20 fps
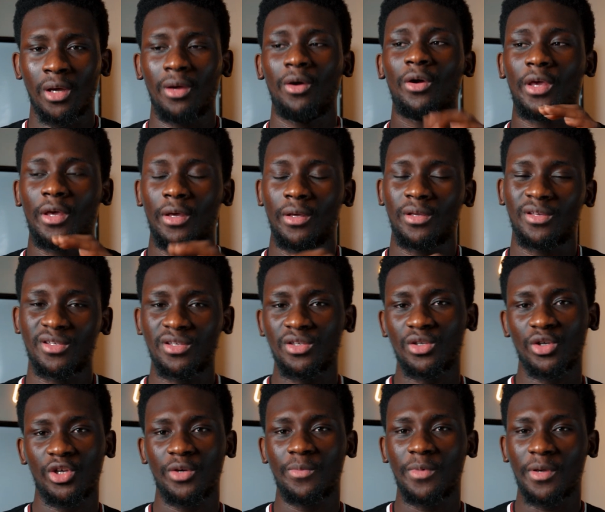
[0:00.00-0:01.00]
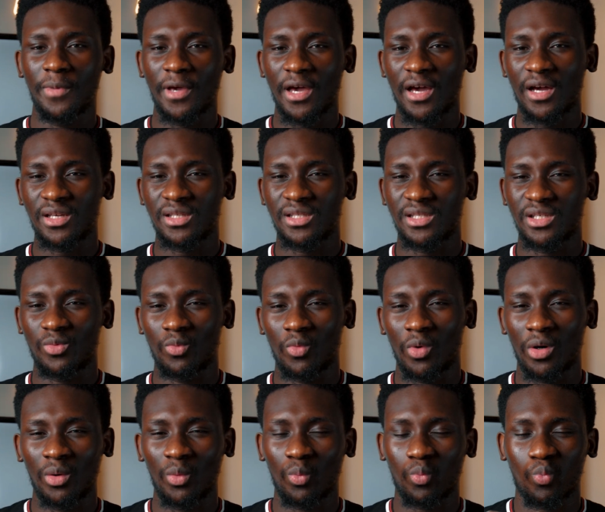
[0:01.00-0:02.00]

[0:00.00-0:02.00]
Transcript: Okay, so you may be asking, well,